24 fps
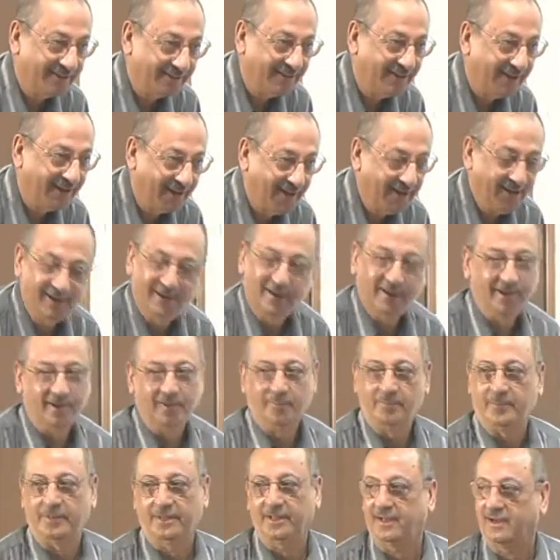
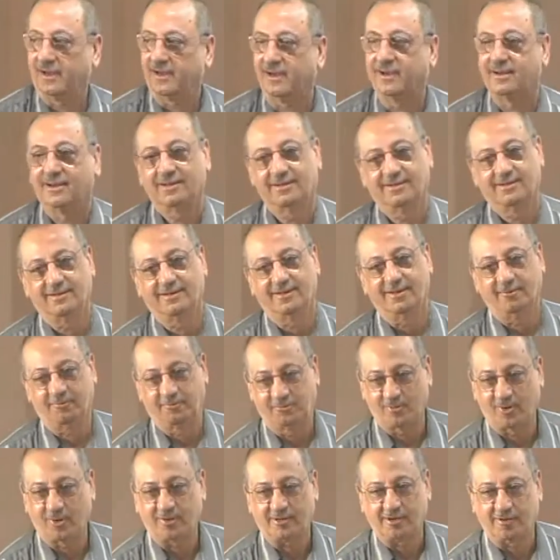Brother, if
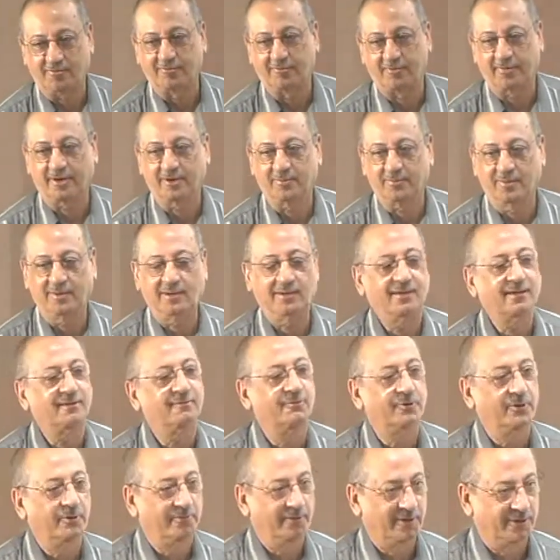you are comfortable,
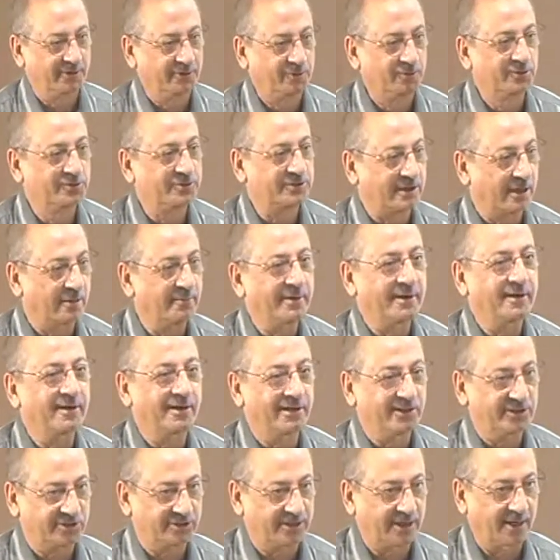we will use some
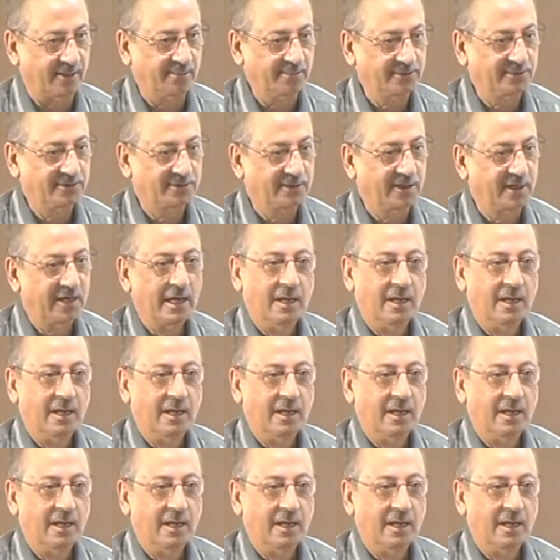English terms,